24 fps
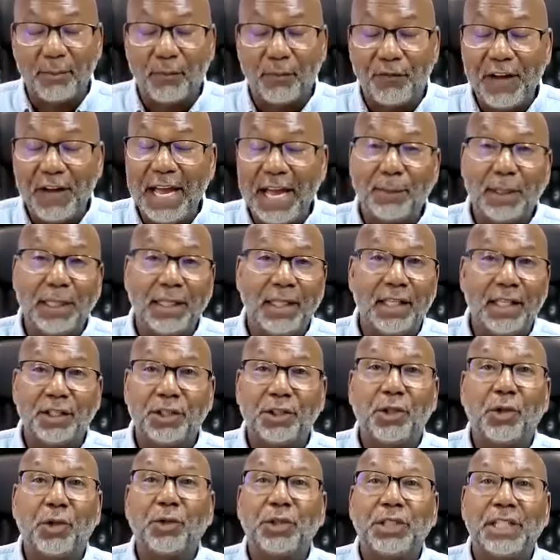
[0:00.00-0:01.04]
Family,
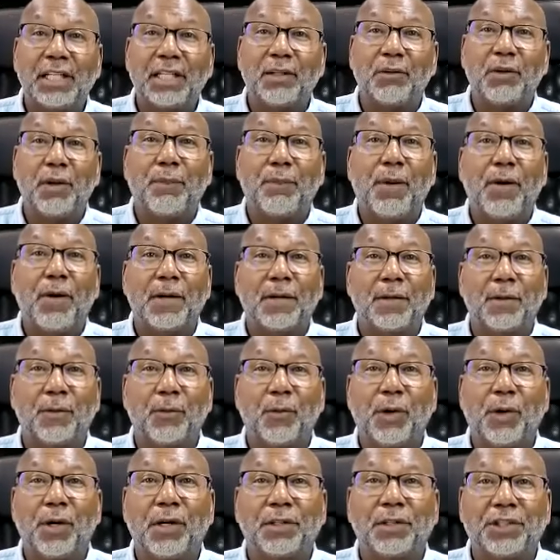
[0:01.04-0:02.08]
there's no telling what part of the
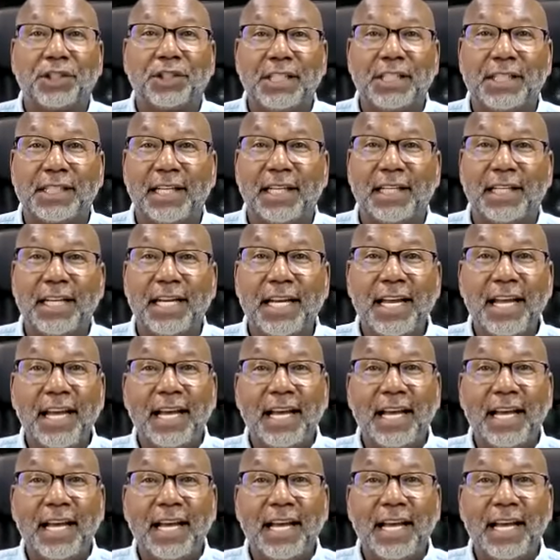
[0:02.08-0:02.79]
world she's in.